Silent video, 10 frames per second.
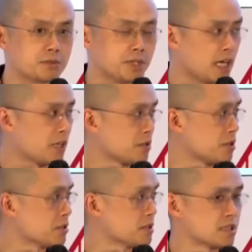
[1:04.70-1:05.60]
Three
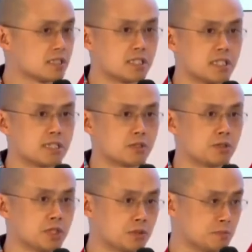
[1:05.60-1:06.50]
Arrows.
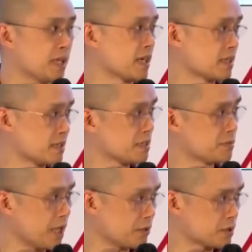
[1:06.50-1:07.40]
Luna was big,
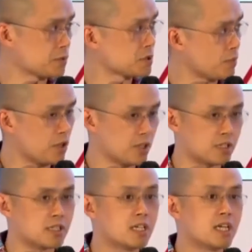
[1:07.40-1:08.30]
Three Arrows was
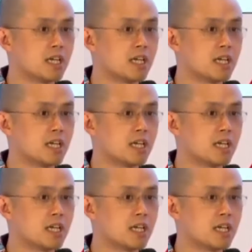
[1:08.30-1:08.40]
smaller,